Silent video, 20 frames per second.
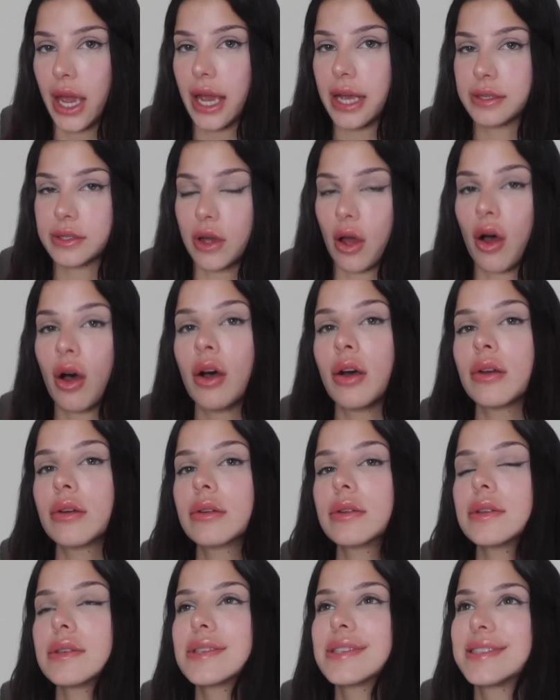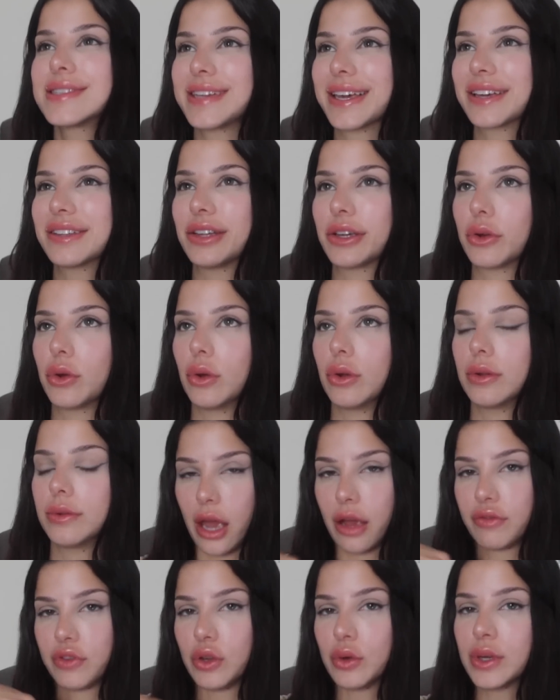It's all cyclical.
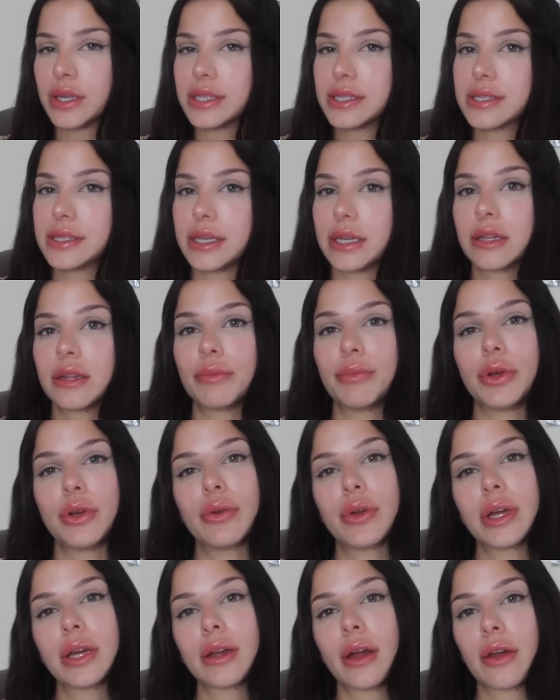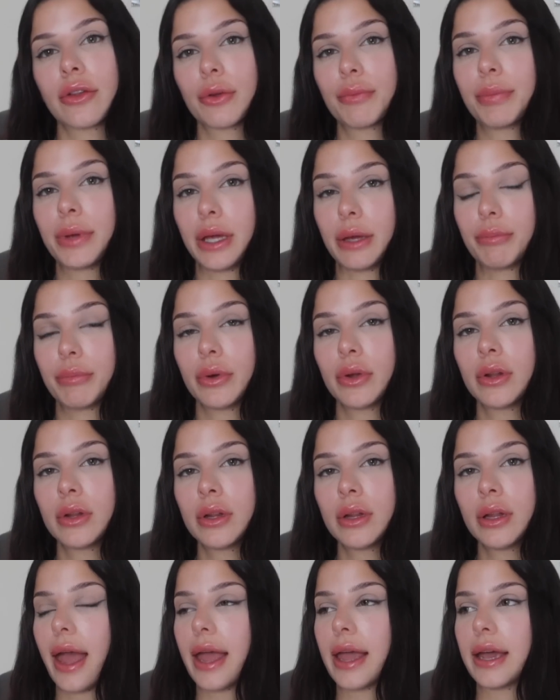If you can see the beauty in other
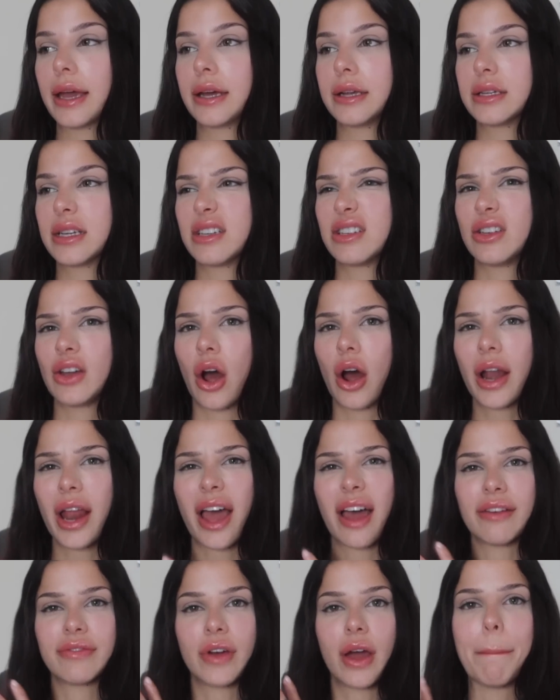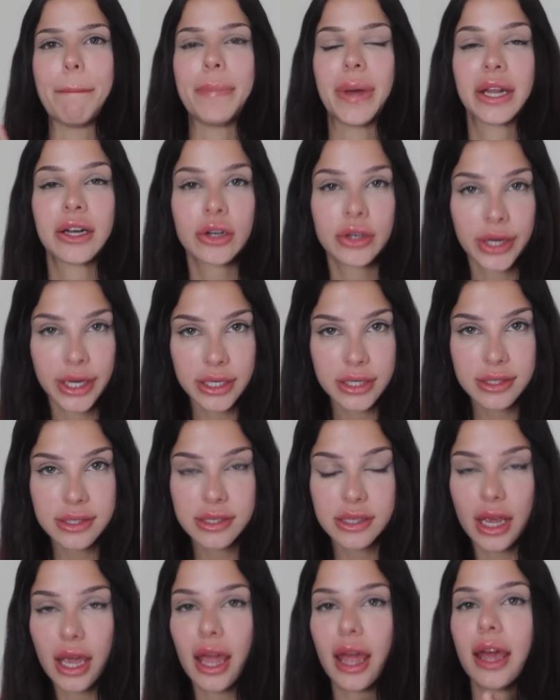people and not have bitterness